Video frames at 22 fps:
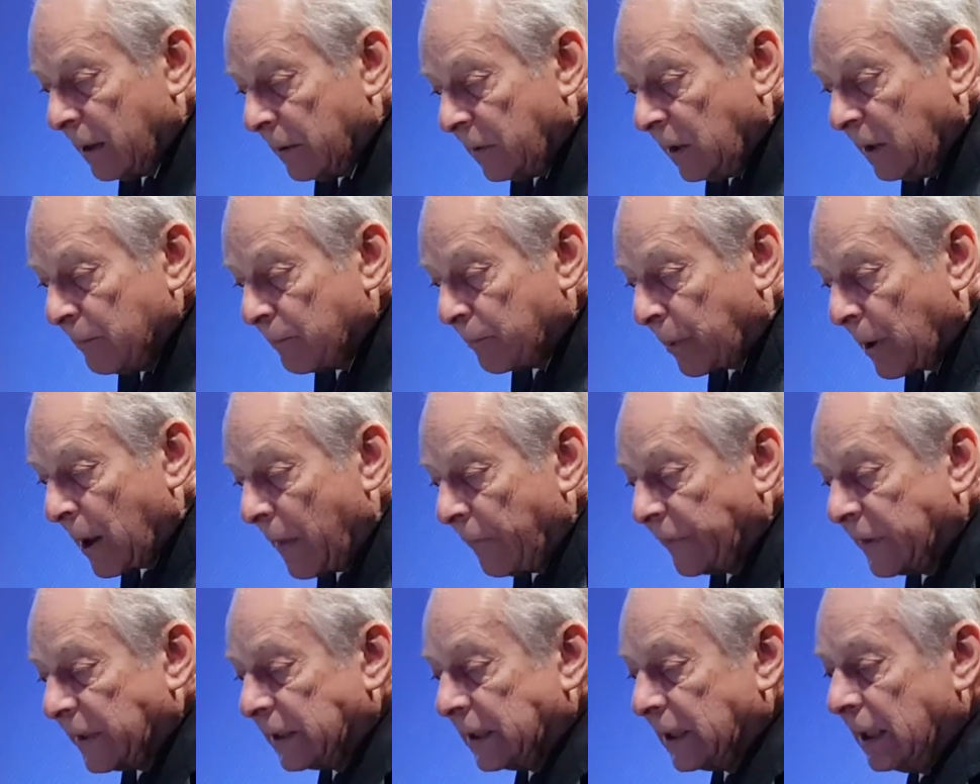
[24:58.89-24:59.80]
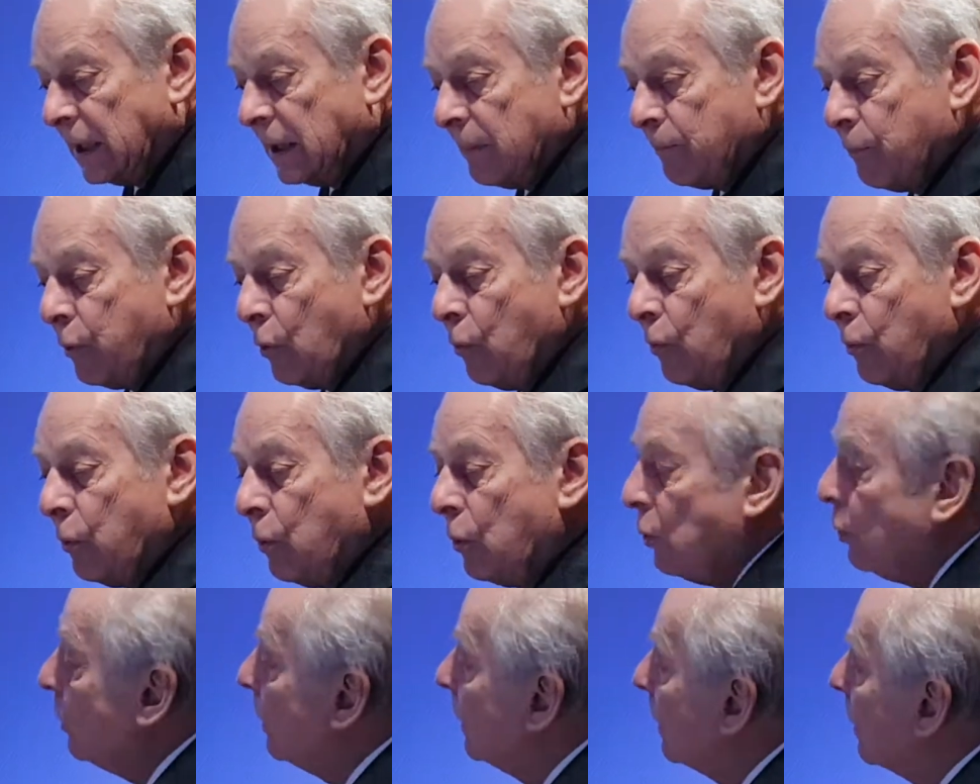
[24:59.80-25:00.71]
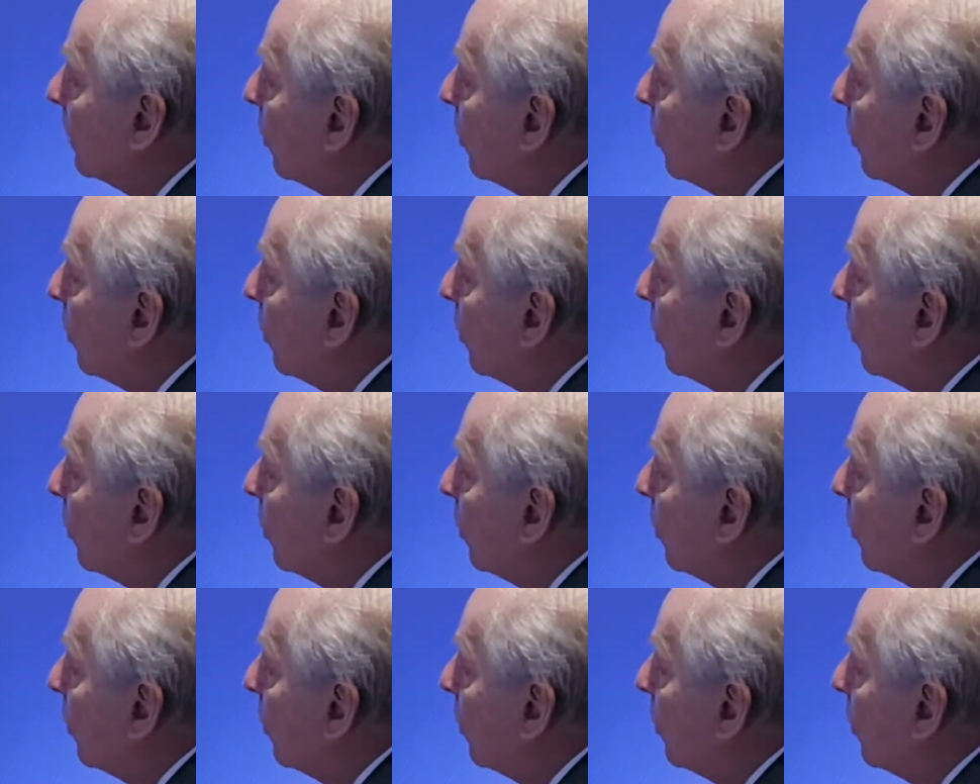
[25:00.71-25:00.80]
implanted in a boom